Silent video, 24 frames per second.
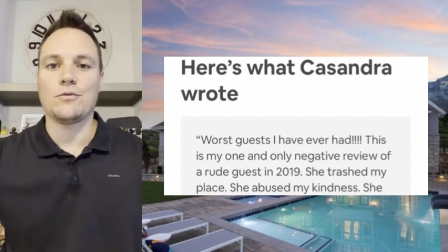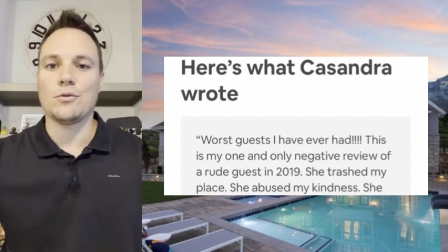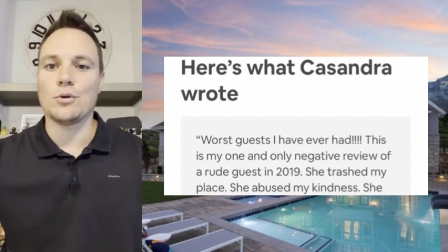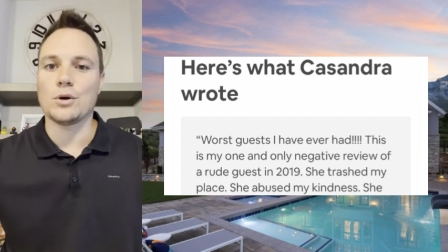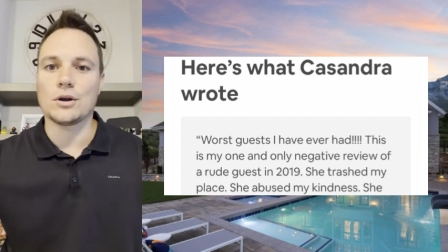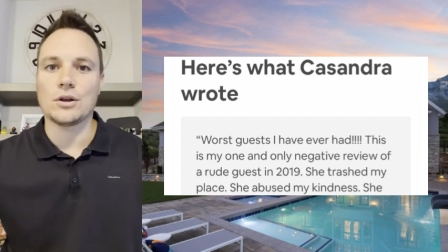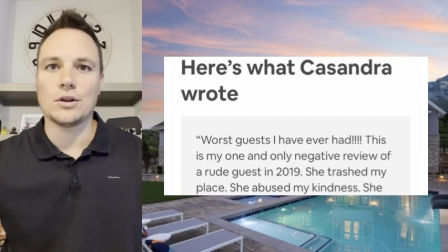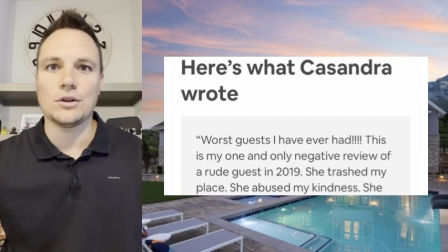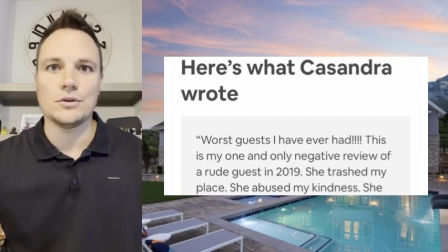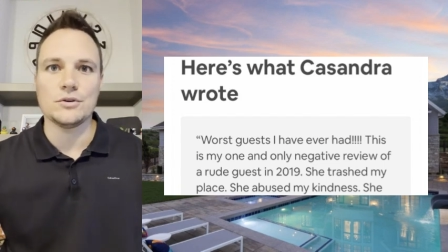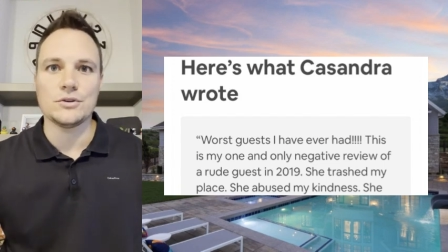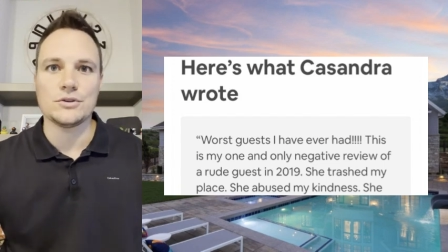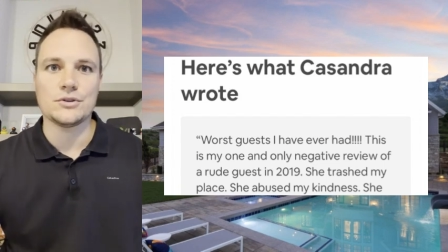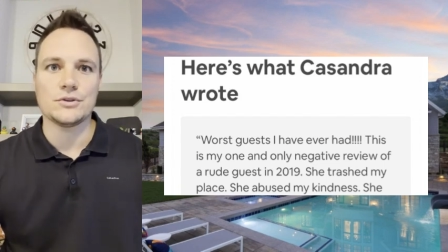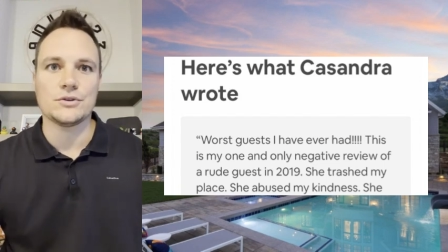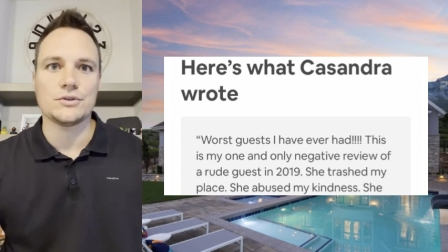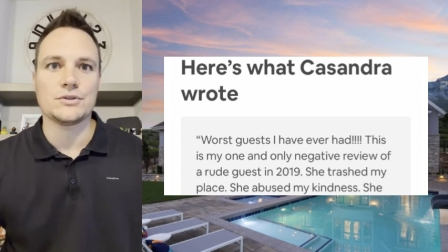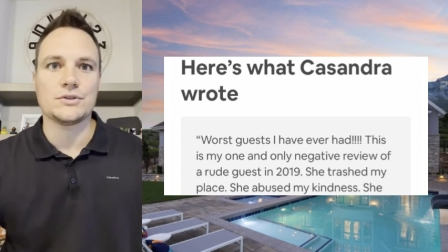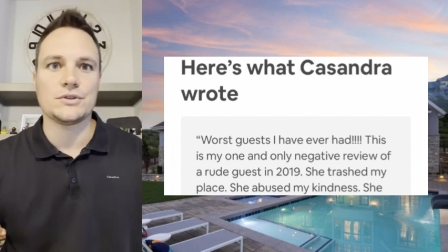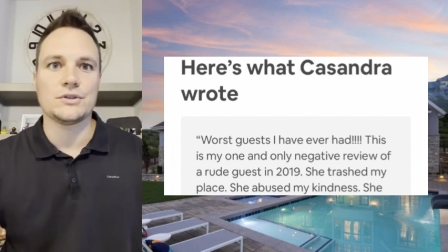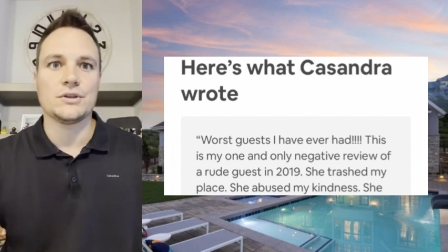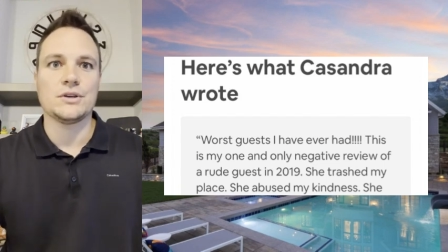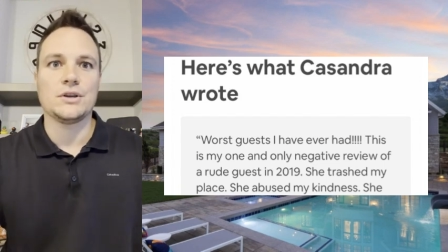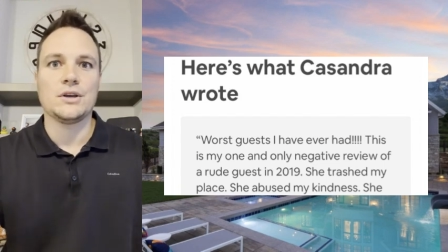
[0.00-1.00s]

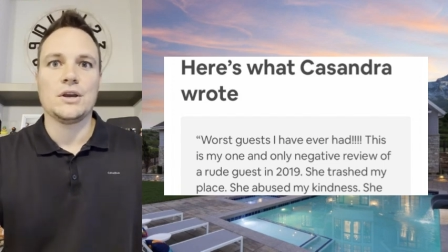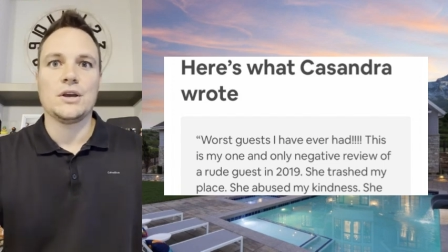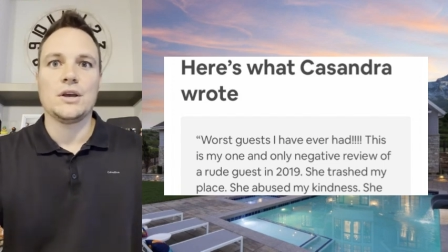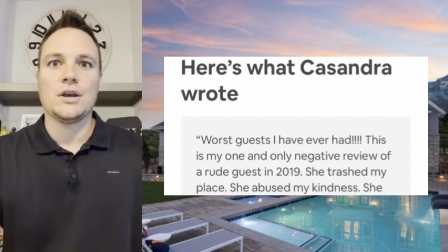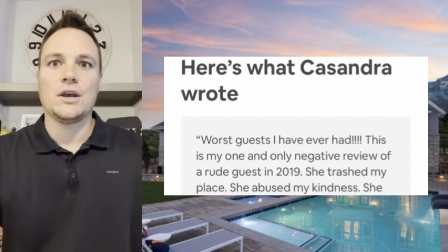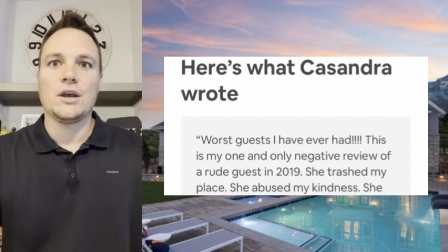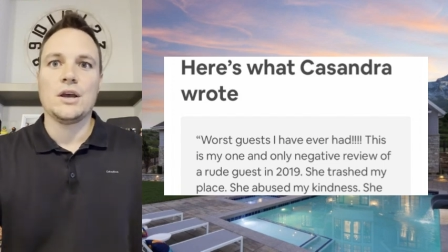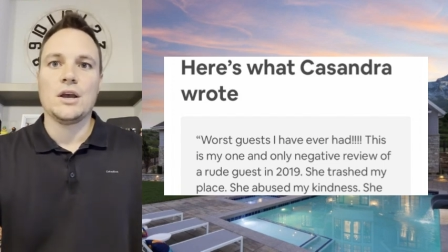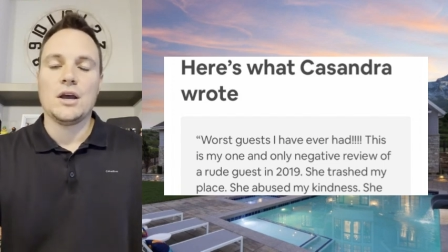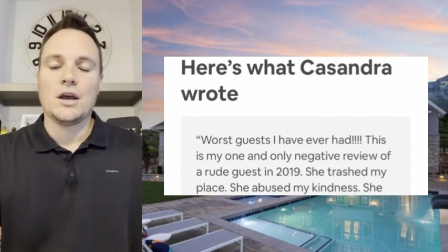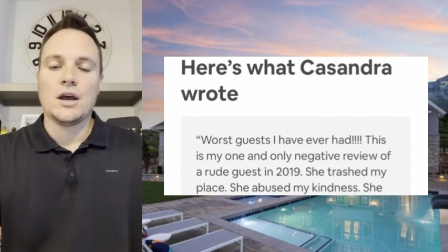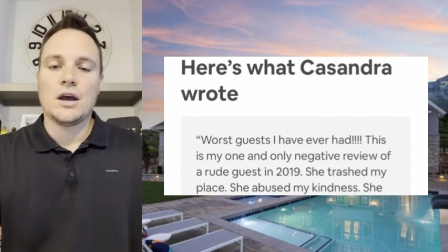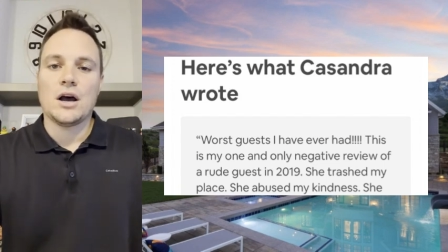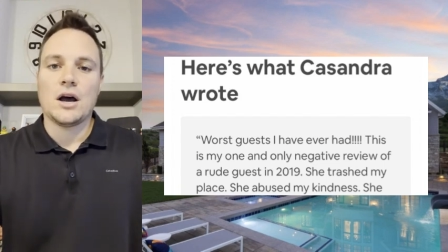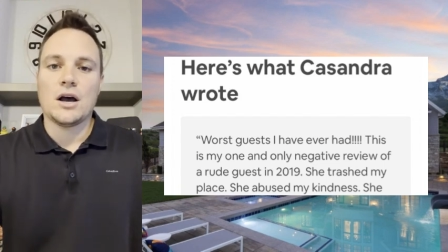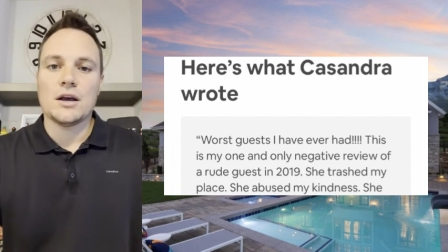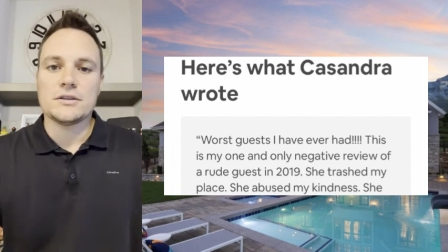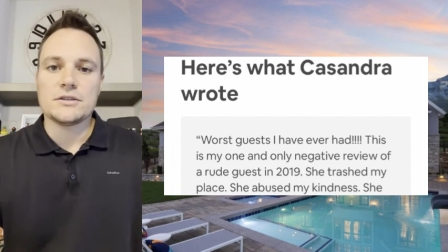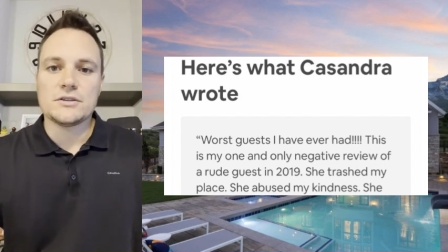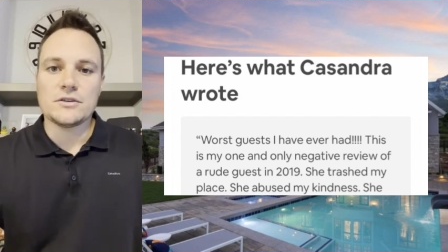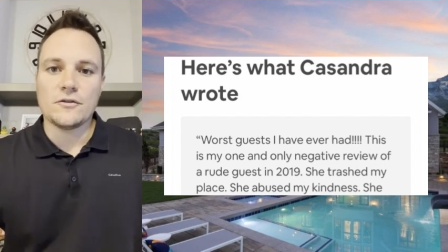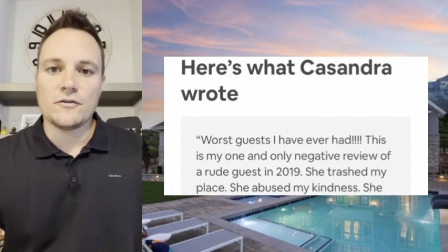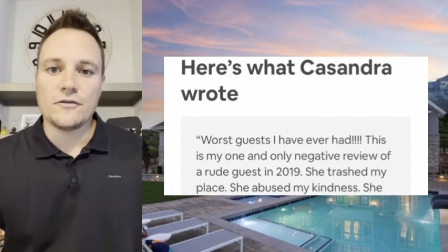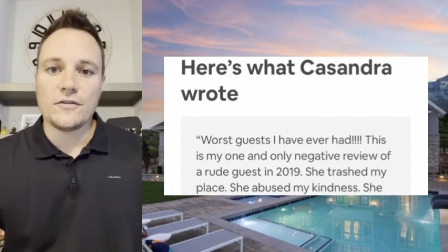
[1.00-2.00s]
foreclosures. Uh,
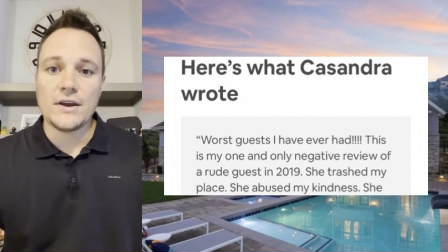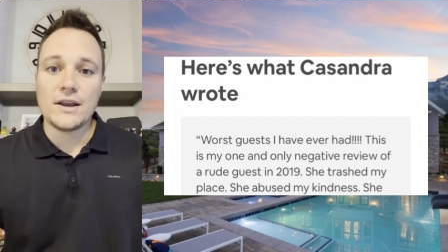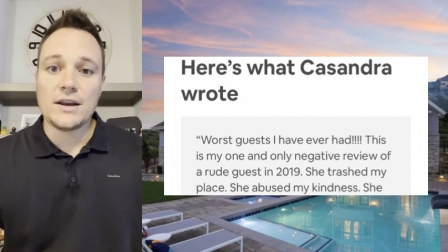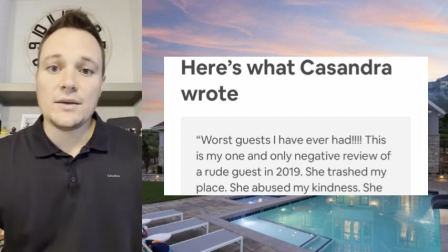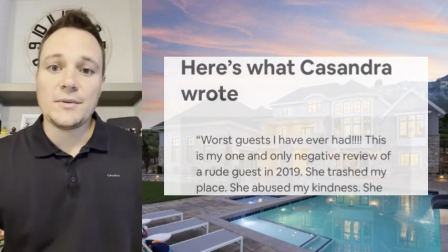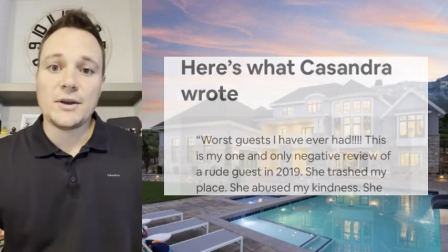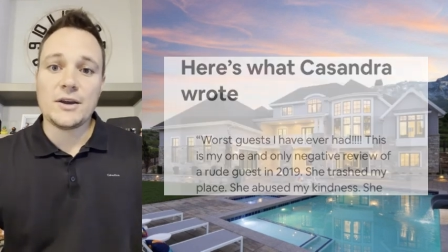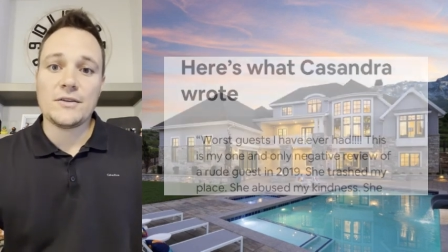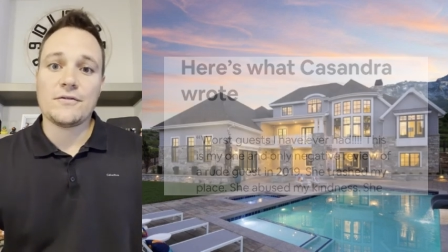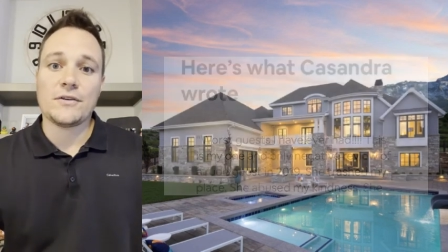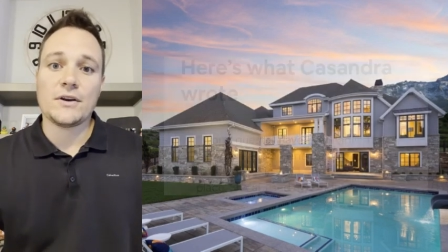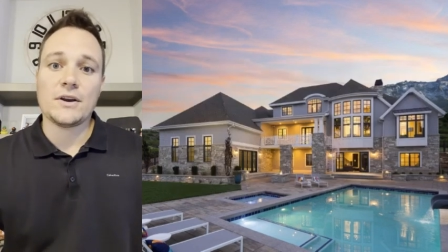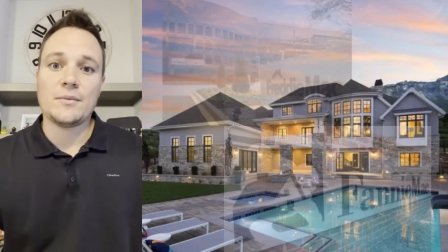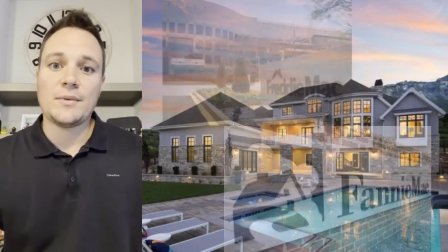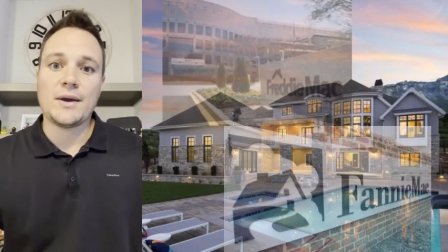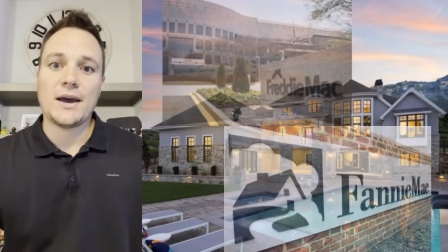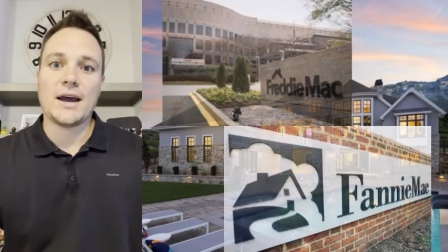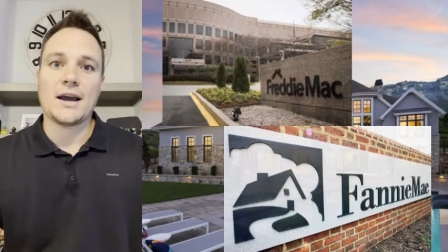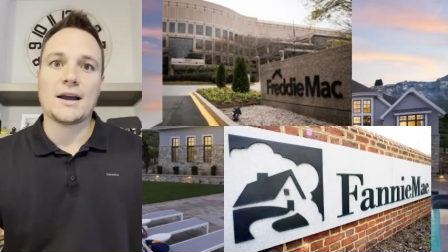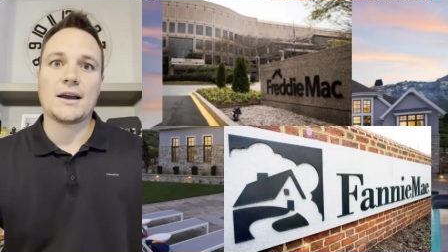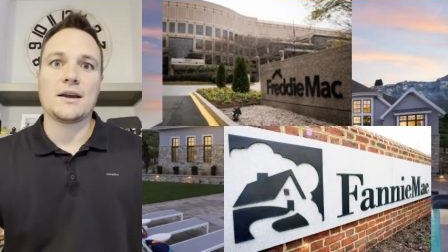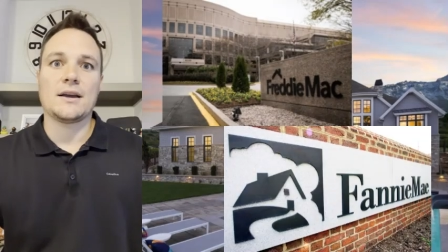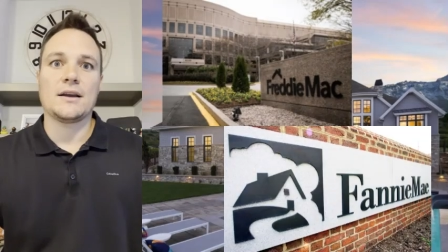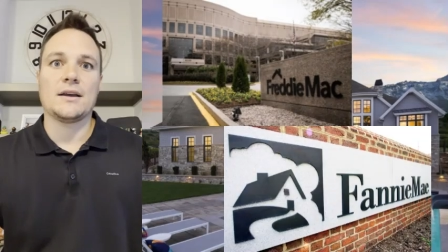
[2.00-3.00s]
so Fannie Mae and Freddie
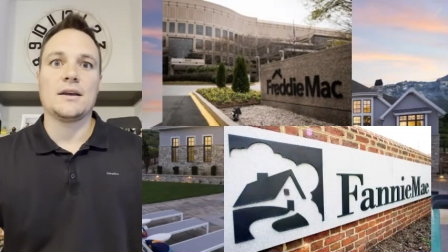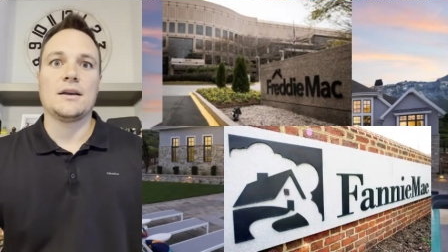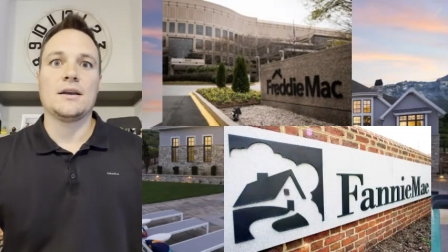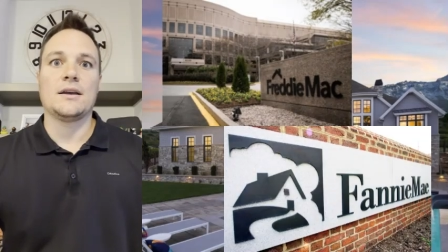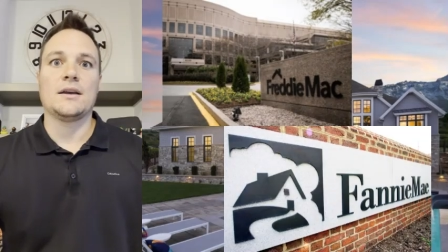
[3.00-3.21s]
Mac,